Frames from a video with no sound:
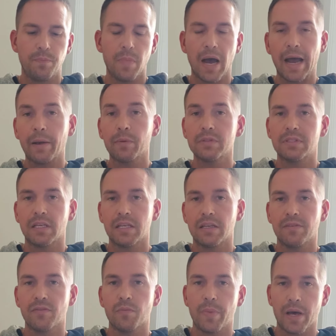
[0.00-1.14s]
I would say
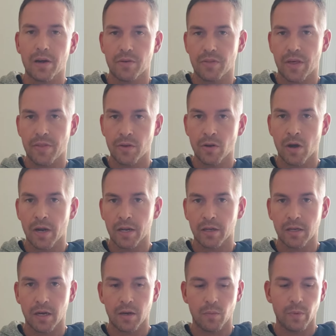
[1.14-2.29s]
even better than the
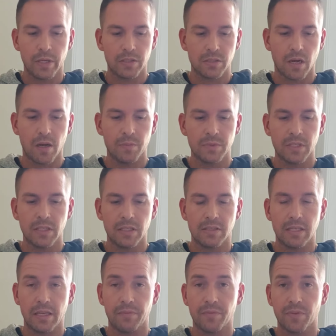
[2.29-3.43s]
Nautica, which comes in the
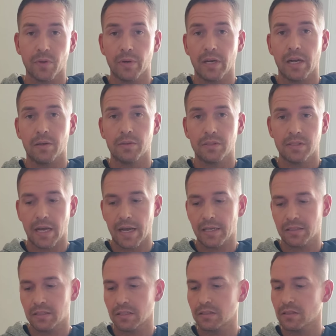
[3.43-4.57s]
same fluid ounce
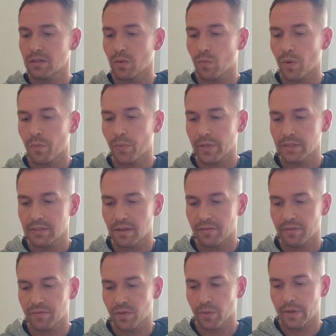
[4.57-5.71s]
size. This is the
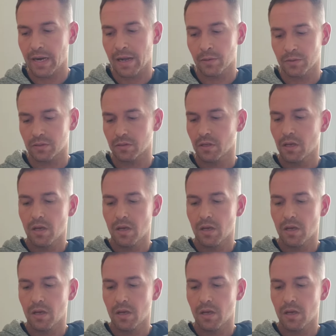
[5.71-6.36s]
1.7 fluid ounce.